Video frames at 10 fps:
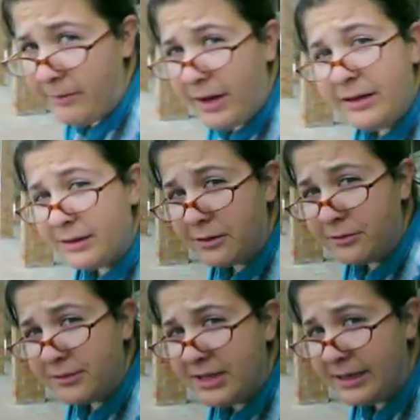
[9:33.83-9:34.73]
in my
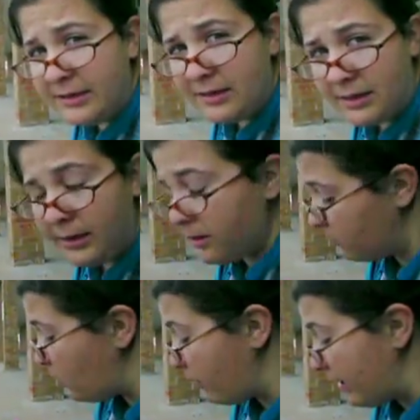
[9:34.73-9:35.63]
little tent thing
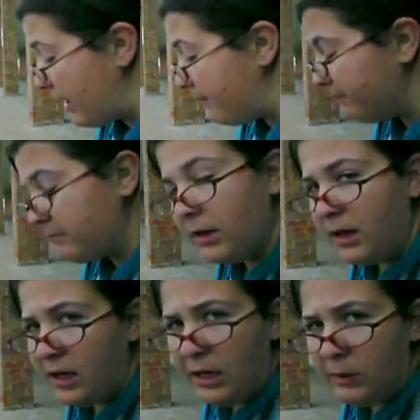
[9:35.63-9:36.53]
woke up,
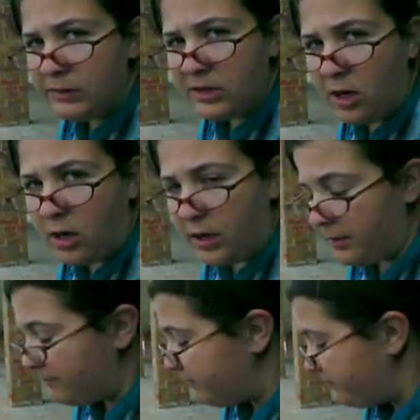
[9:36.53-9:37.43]
it was gone.